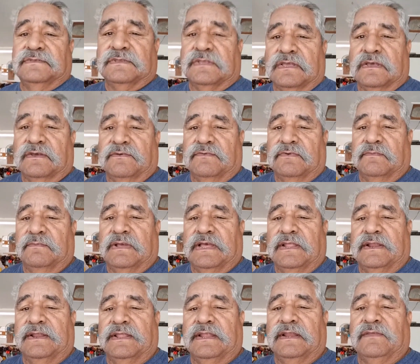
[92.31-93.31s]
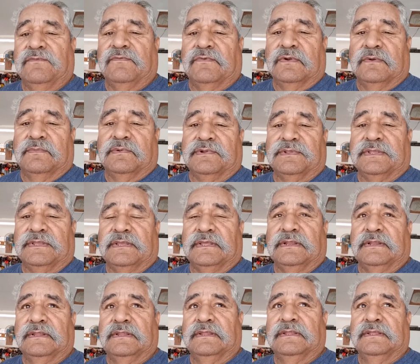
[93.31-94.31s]
cover about 94%.
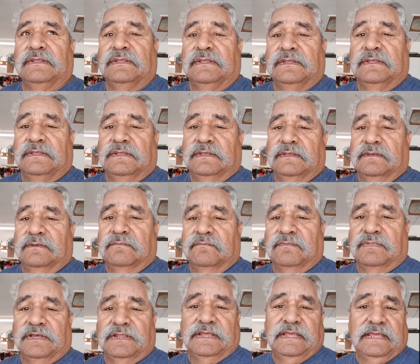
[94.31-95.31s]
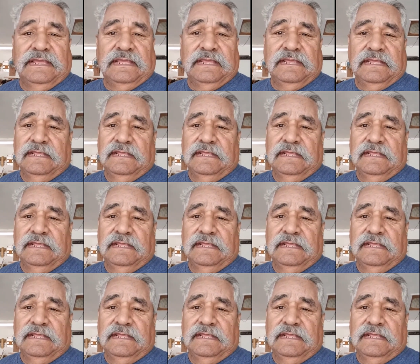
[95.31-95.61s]
But hey,